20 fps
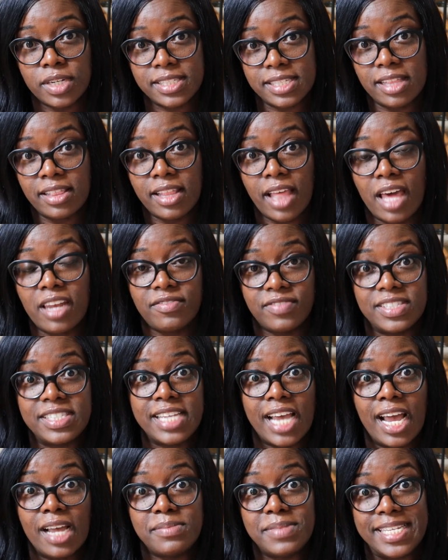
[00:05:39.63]
because a lot of the
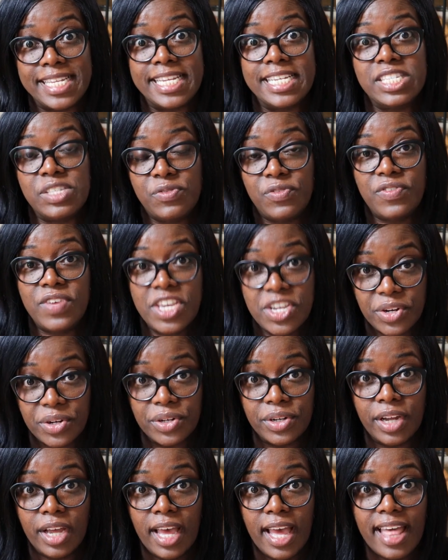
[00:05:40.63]
times it is
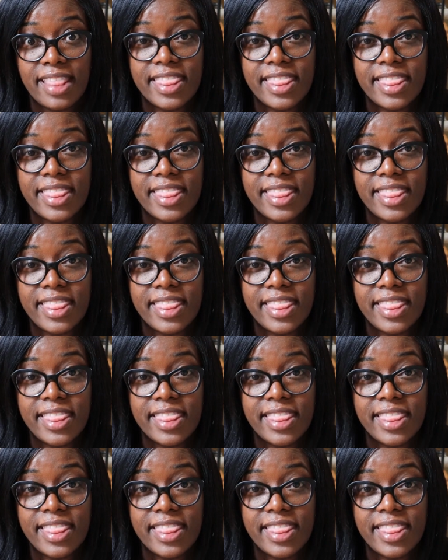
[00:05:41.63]
fear